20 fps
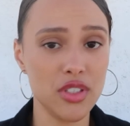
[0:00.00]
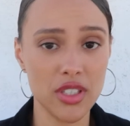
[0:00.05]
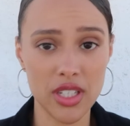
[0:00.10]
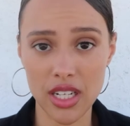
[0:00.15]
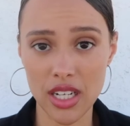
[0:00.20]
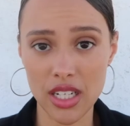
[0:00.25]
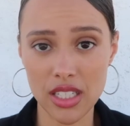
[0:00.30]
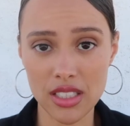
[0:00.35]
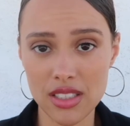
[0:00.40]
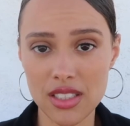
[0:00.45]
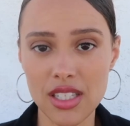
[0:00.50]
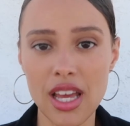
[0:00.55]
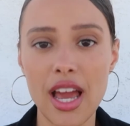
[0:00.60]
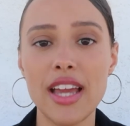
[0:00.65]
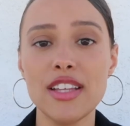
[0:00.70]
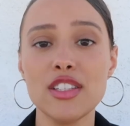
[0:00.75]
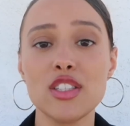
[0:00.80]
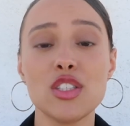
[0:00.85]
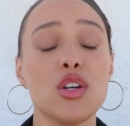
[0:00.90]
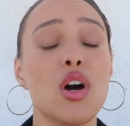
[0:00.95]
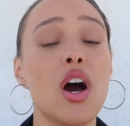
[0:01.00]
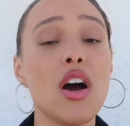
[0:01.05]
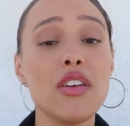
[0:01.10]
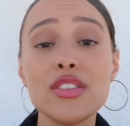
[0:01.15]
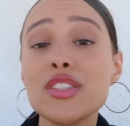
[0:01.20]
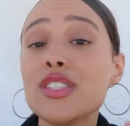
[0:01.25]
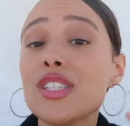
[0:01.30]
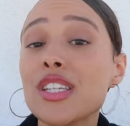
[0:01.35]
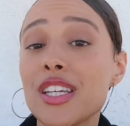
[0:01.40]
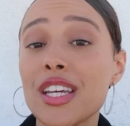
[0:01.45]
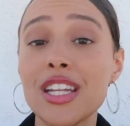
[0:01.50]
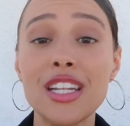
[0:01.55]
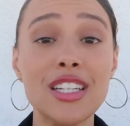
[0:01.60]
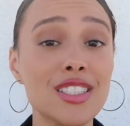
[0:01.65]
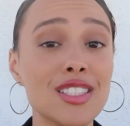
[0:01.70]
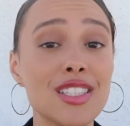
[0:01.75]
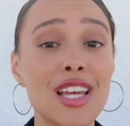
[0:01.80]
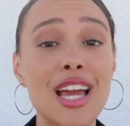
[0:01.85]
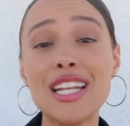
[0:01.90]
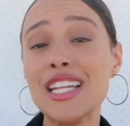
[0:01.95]
getting signed. So obviously getting
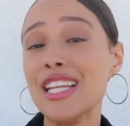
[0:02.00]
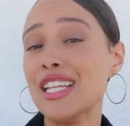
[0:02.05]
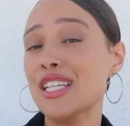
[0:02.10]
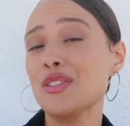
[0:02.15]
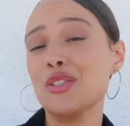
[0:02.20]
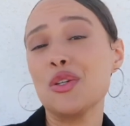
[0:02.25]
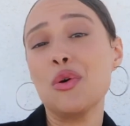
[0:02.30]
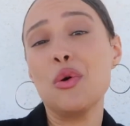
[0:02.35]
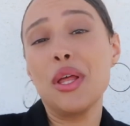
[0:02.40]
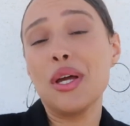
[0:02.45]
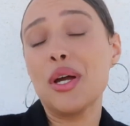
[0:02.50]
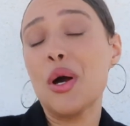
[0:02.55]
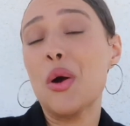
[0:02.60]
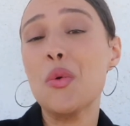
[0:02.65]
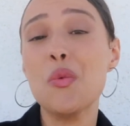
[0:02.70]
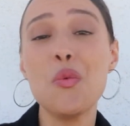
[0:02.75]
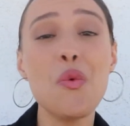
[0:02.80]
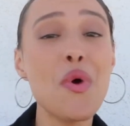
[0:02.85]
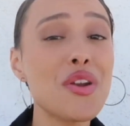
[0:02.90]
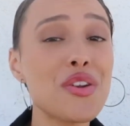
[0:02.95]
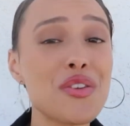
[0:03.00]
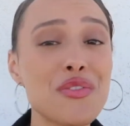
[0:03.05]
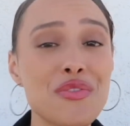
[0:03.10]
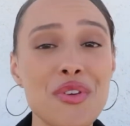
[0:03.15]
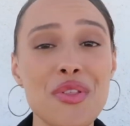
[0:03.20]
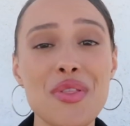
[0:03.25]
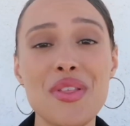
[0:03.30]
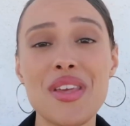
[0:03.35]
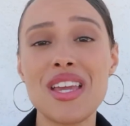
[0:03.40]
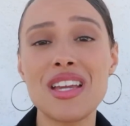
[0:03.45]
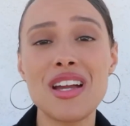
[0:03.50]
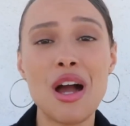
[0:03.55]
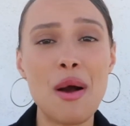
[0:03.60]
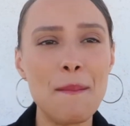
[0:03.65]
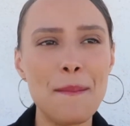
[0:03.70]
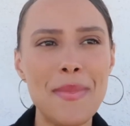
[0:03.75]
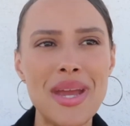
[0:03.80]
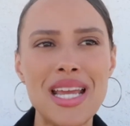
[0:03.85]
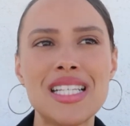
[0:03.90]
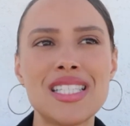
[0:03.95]
signed is like a wonderful thing,
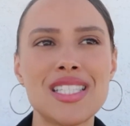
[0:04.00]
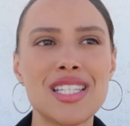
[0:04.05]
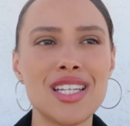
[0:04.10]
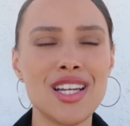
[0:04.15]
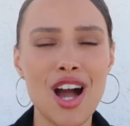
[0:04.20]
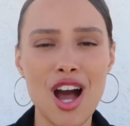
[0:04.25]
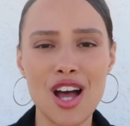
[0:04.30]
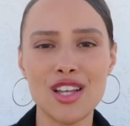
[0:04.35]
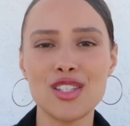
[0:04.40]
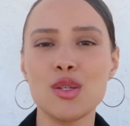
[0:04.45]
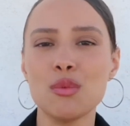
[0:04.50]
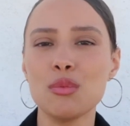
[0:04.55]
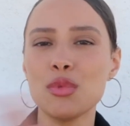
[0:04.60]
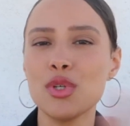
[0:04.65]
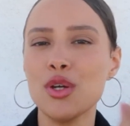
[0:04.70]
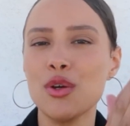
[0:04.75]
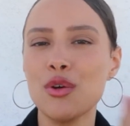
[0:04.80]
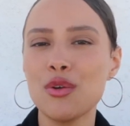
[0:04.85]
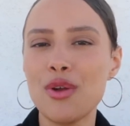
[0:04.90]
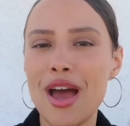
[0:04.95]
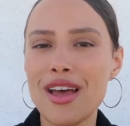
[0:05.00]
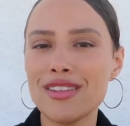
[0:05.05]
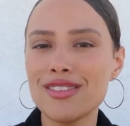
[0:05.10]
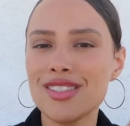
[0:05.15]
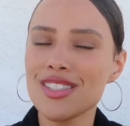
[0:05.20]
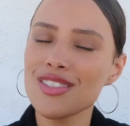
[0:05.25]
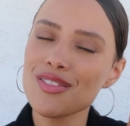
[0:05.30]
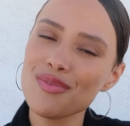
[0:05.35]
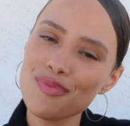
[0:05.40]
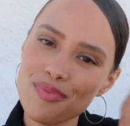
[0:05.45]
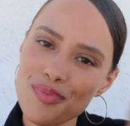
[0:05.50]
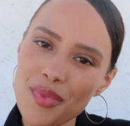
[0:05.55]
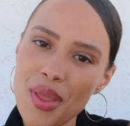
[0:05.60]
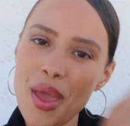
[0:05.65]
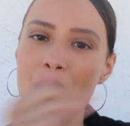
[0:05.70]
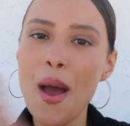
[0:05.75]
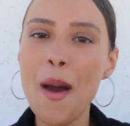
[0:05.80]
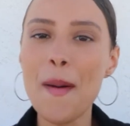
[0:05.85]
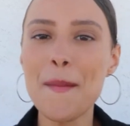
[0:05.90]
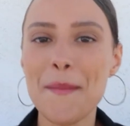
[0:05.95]
amazing, awesome, congrats,
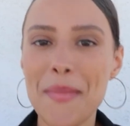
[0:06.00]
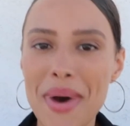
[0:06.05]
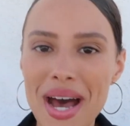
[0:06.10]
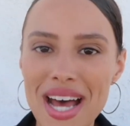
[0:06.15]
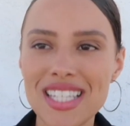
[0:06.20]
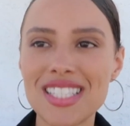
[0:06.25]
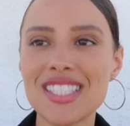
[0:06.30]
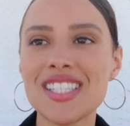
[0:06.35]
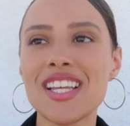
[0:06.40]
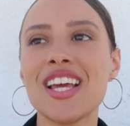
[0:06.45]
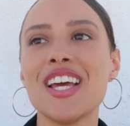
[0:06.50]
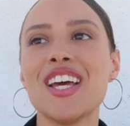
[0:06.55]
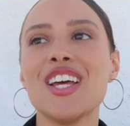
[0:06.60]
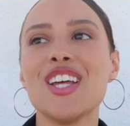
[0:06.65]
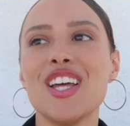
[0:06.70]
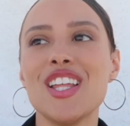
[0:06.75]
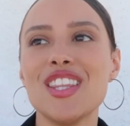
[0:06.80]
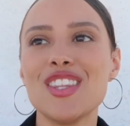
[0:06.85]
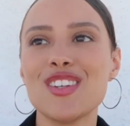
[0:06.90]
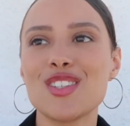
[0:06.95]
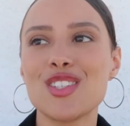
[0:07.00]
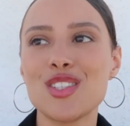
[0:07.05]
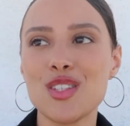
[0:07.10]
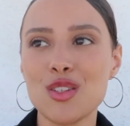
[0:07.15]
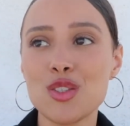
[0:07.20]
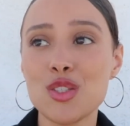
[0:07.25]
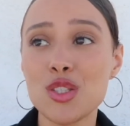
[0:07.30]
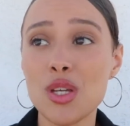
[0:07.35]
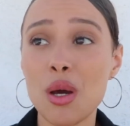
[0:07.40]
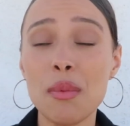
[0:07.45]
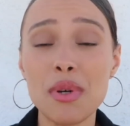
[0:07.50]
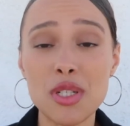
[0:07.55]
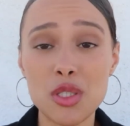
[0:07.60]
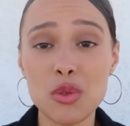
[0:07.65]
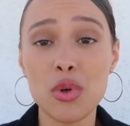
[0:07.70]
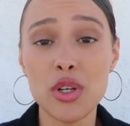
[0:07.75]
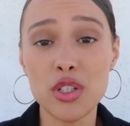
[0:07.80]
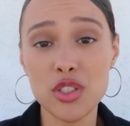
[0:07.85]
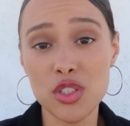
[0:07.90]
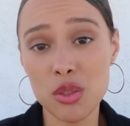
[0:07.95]
but there's still so much
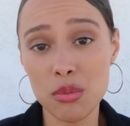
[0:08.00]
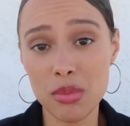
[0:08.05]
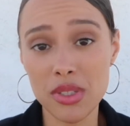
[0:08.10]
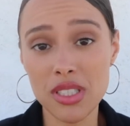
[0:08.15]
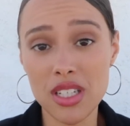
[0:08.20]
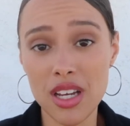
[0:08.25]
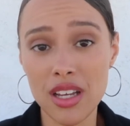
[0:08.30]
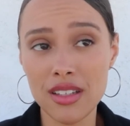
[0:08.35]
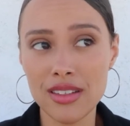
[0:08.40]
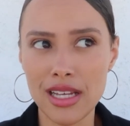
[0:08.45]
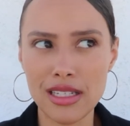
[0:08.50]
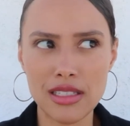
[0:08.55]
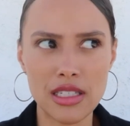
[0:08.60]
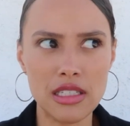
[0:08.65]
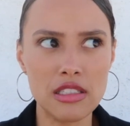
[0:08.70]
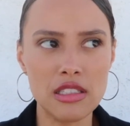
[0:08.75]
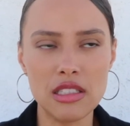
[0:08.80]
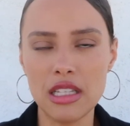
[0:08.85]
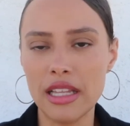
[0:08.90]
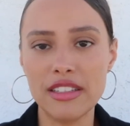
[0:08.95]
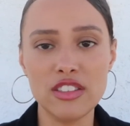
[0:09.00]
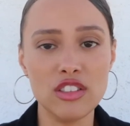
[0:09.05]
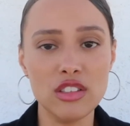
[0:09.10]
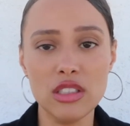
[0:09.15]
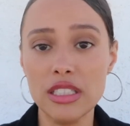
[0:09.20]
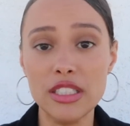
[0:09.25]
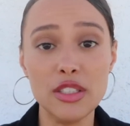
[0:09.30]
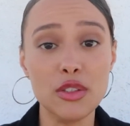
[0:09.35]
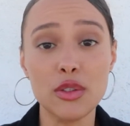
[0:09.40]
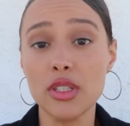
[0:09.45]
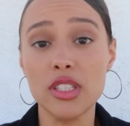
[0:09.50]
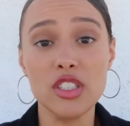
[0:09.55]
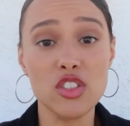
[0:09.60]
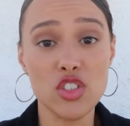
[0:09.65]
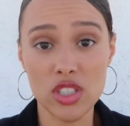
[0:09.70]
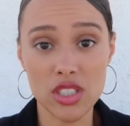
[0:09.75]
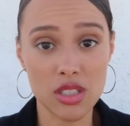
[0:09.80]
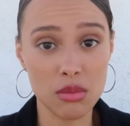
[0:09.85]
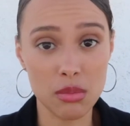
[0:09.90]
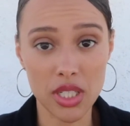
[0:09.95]
work to be done. That is like literally
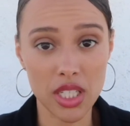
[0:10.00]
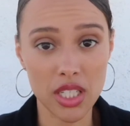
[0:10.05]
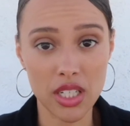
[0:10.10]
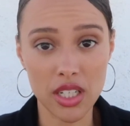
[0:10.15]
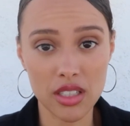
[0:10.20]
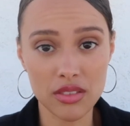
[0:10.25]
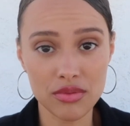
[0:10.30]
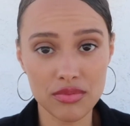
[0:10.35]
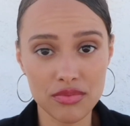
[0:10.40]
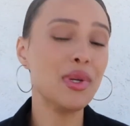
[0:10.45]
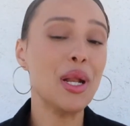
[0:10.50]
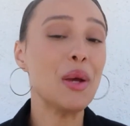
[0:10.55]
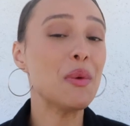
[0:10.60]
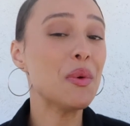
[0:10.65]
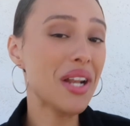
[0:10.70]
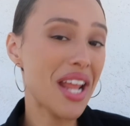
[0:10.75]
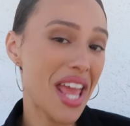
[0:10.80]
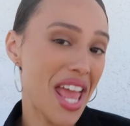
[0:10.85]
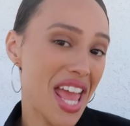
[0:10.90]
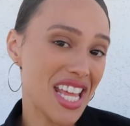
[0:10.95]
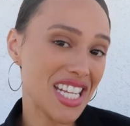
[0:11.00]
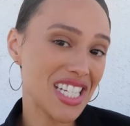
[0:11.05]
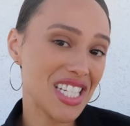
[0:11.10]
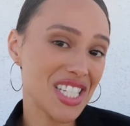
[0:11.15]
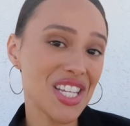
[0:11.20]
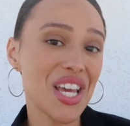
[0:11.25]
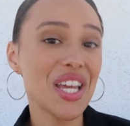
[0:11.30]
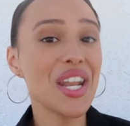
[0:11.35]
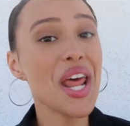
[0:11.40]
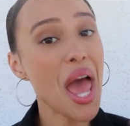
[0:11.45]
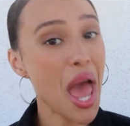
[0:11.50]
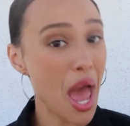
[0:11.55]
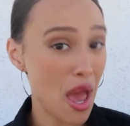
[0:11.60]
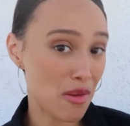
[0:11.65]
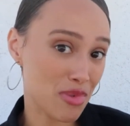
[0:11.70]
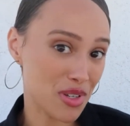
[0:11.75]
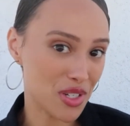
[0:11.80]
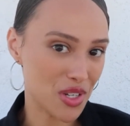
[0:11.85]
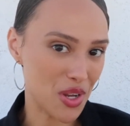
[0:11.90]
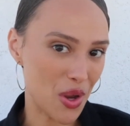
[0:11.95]
just the beginning. But I want to end on a
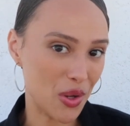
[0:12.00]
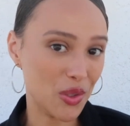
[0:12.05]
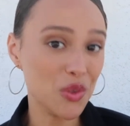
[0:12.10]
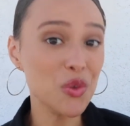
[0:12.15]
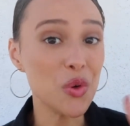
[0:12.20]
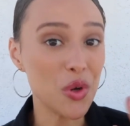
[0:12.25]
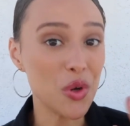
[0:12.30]
happy note